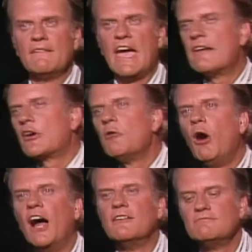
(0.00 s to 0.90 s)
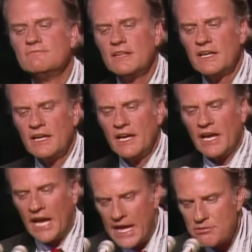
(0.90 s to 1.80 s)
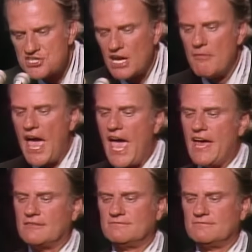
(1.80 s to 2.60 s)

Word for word: Everyone. He was a man,